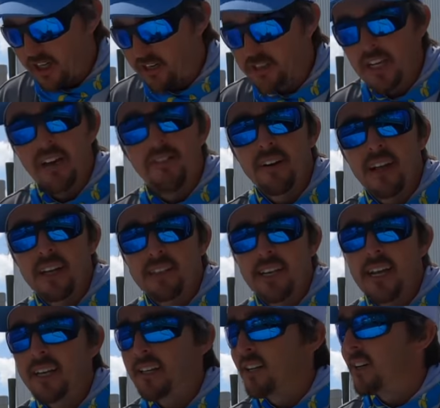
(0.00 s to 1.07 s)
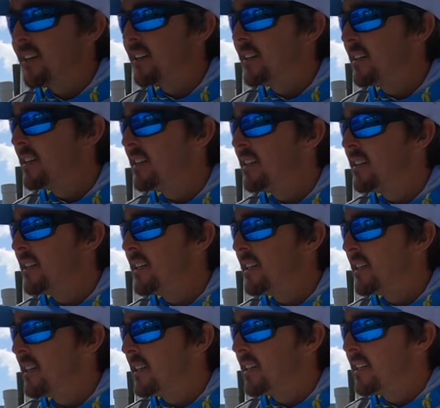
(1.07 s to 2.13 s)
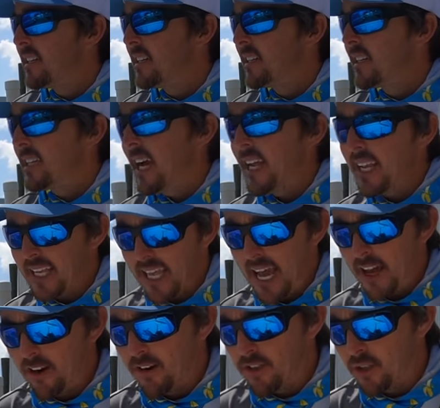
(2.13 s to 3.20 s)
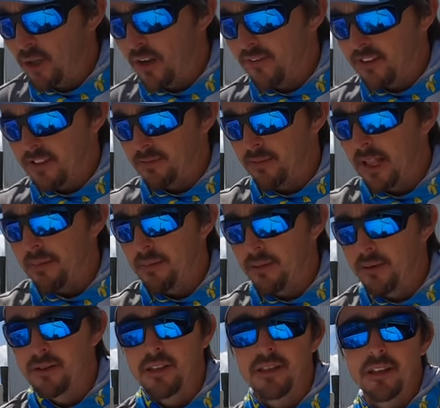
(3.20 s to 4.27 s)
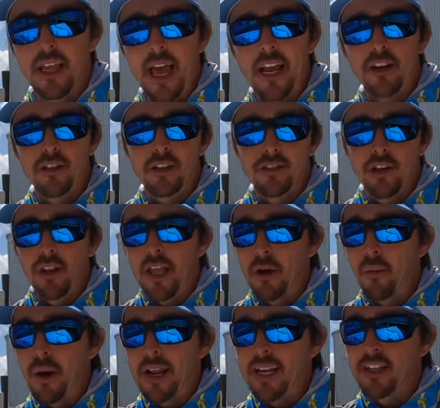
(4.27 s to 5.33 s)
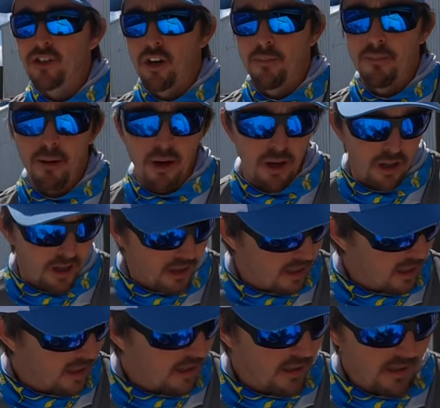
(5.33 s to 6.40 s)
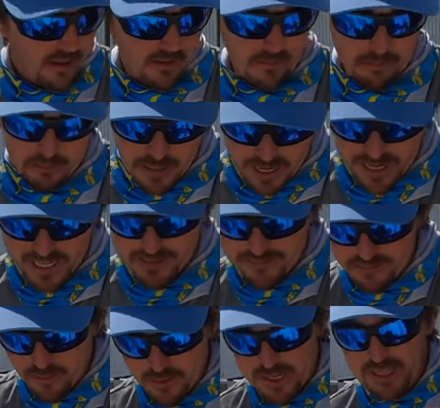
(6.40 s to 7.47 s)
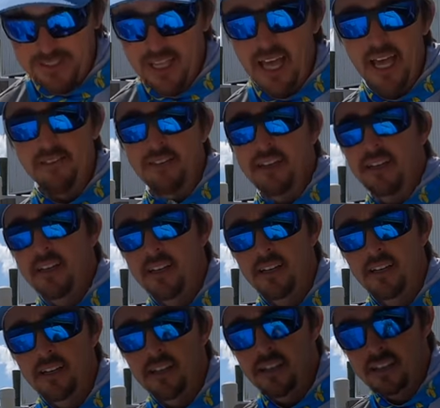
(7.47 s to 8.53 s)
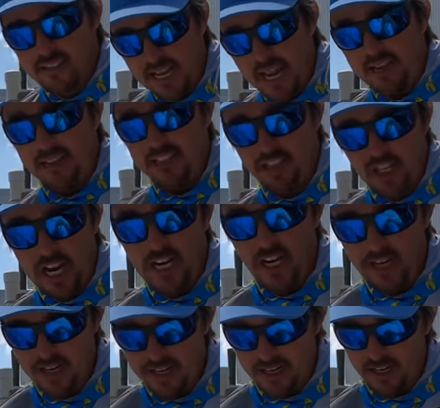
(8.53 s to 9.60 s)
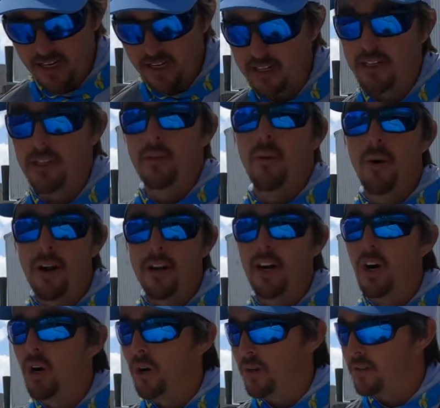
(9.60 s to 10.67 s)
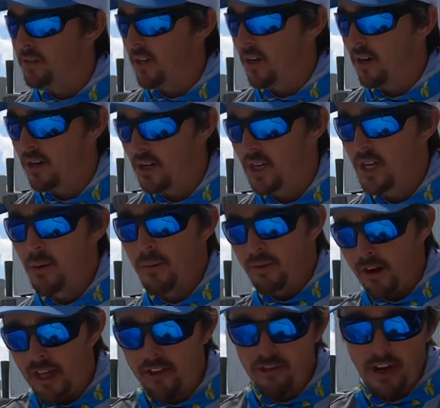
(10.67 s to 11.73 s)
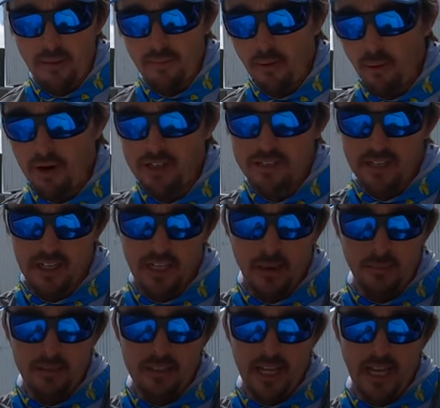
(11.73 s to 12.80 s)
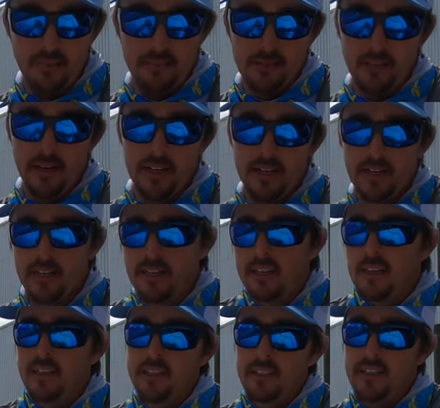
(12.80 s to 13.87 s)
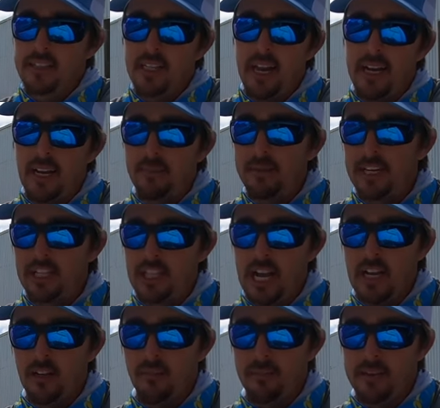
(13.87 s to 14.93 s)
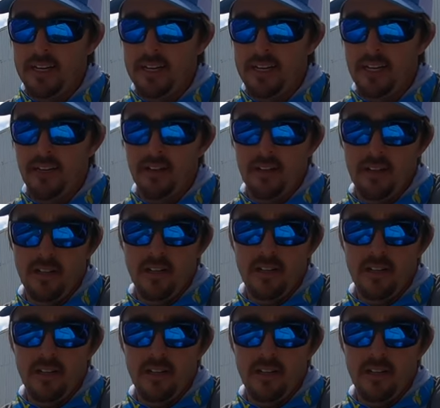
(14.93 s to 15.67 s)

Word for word: got herself a nice anchor. Kind of counterintuitive because a lot of people use anchors because they're lightweight, easier to pull. But we got the heavy stainless chain on here because we want it to hold. So we'd rather drop it once than a couple times, but just tighten up that shackle pin in here